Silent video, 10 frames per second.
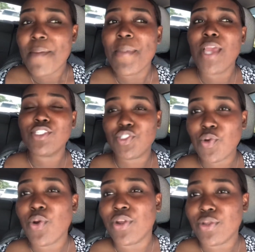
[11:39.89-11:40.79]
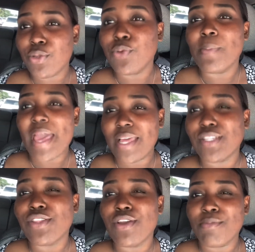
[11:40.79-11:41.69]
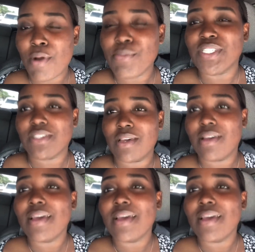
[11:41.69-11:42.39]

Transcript: make sure you buy a thermometer.